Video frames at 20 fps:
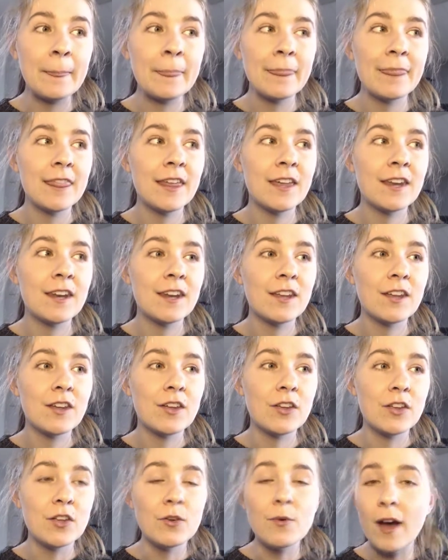then
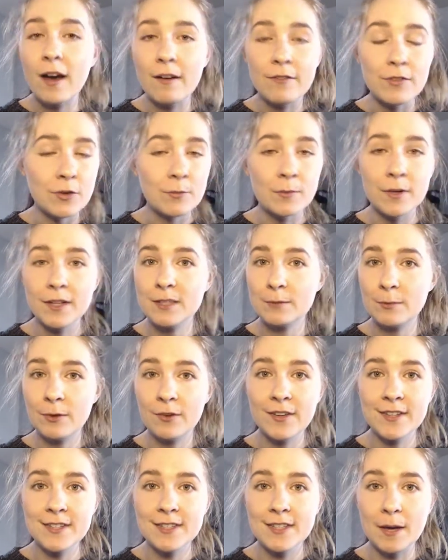you have human
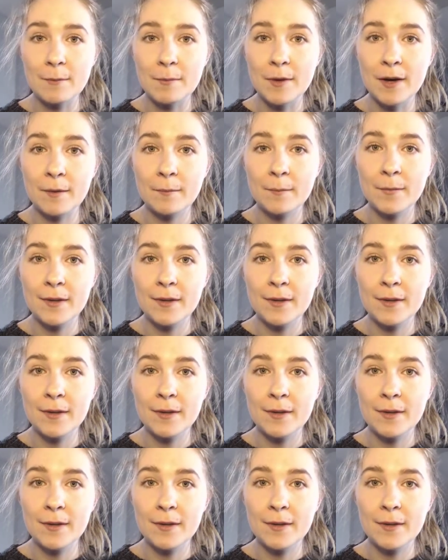experience come up.